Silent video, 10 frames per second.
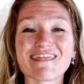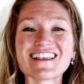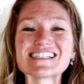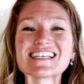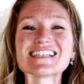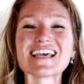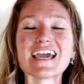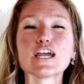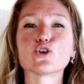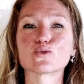This is a
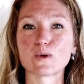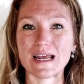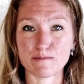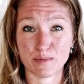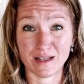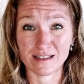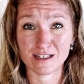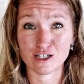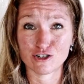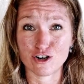great place to
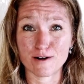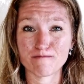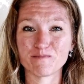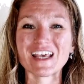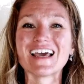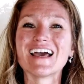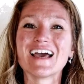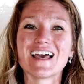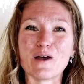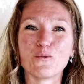start.
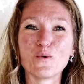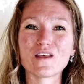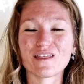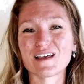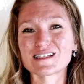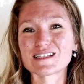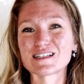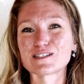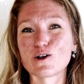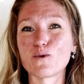With this
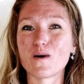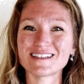so what